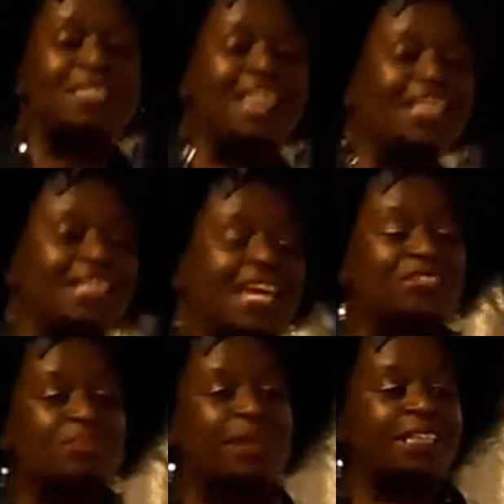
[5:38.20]
dedicated
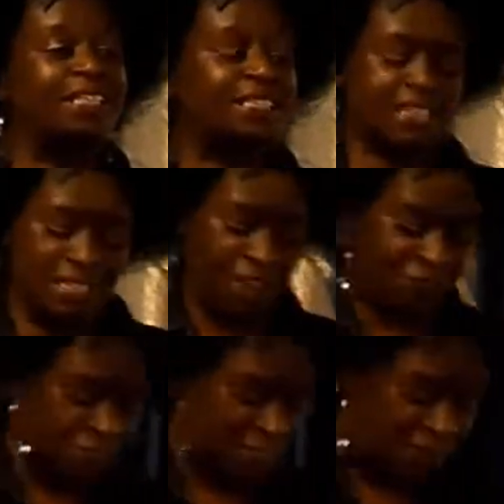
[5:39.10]
to my nieces and
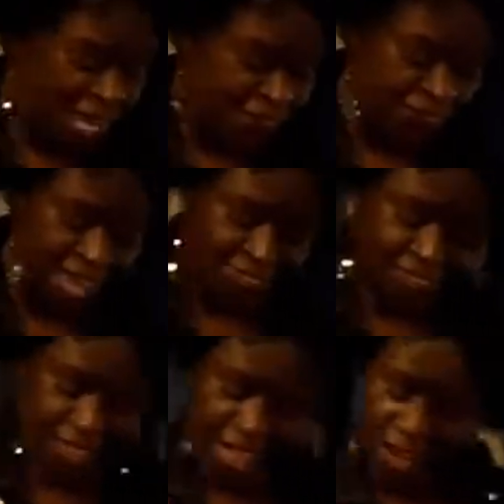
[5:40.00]
nephews. As a matter of fact, the
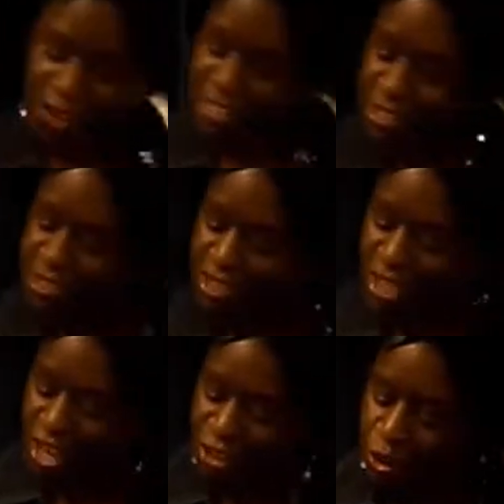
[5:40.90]
characters
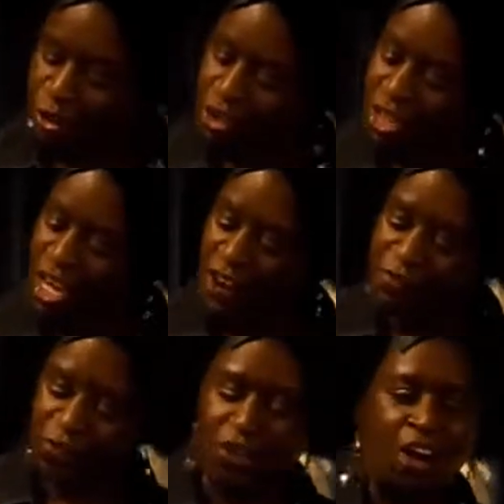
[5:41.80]
on the
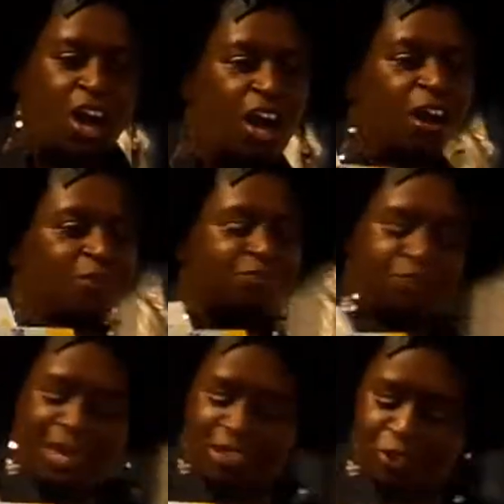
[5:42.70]
cover are
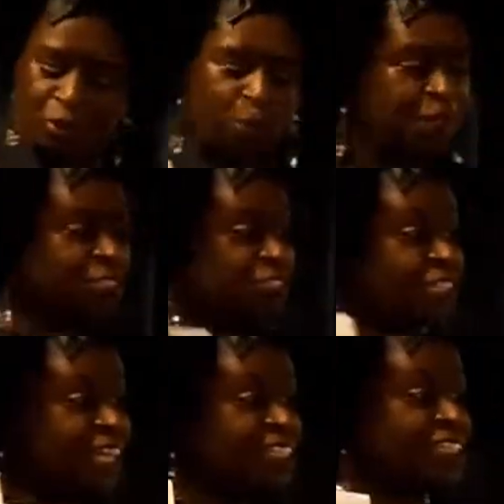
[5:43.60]
based on pictures that
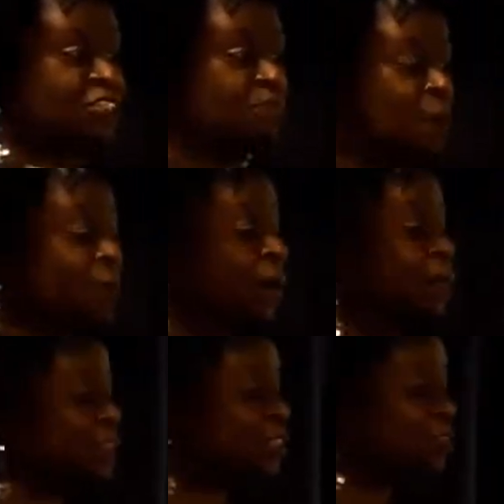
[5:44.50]
I sent to my
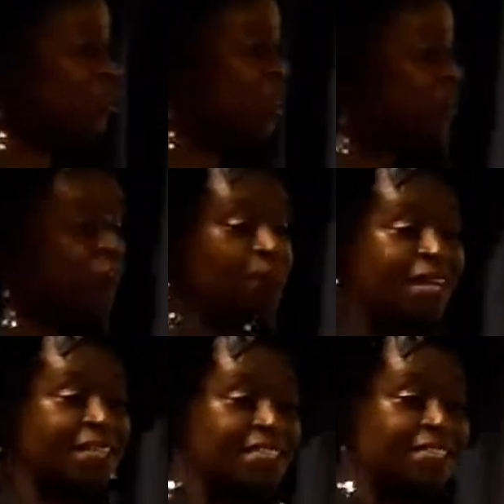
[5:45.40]
publisher for my
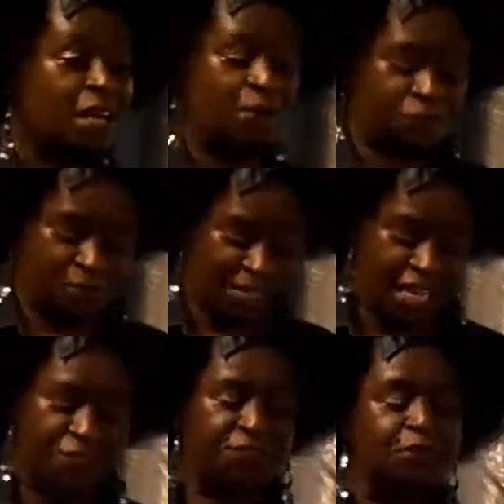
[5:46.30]
nieces, for my
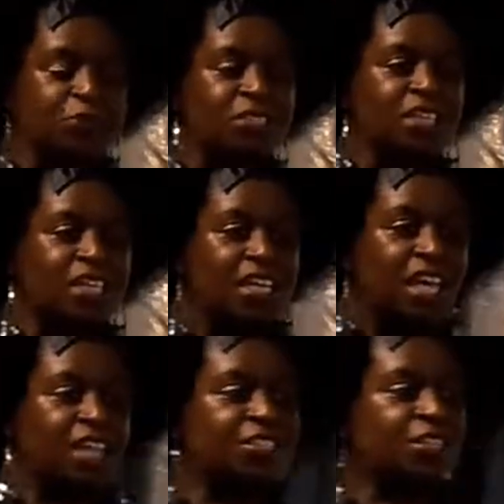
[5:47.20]
nephews.
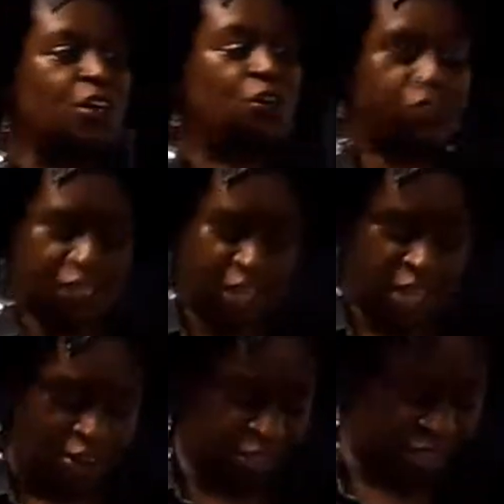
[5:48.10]
And so the
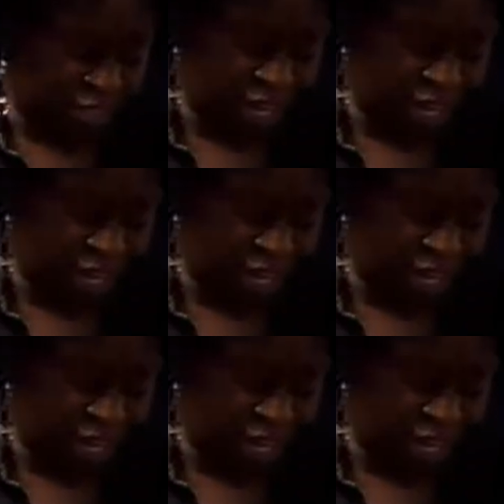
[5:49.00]
character